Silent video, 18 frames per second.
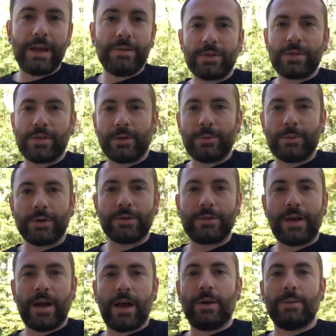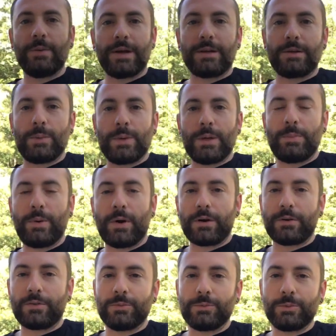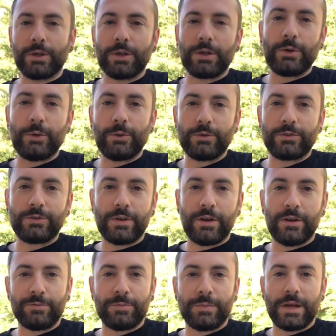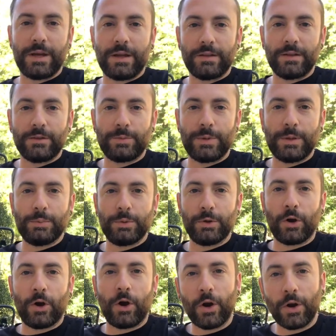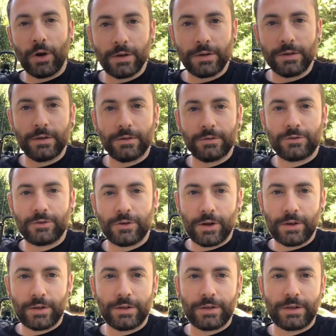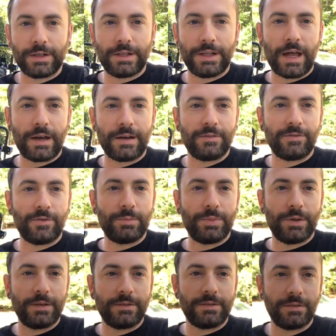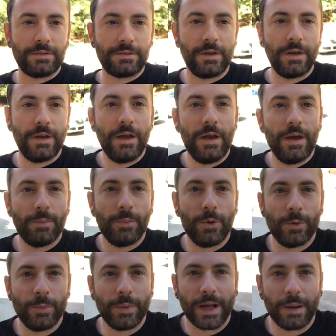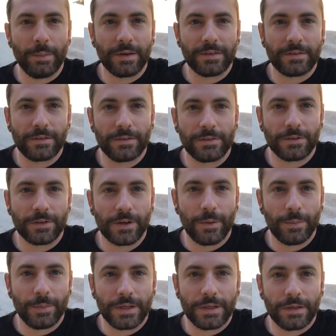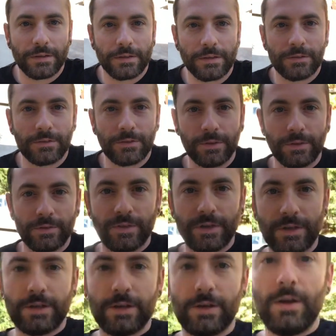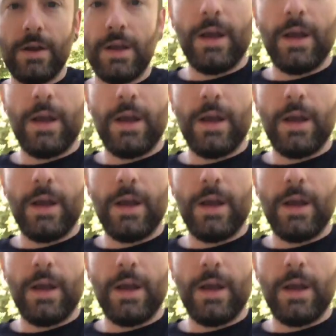Everything worked out. We got to be a part of some really cool stuff, man. Those people are hurting and struggling in a lot of different places. Boom, I got my sister coming in to the video.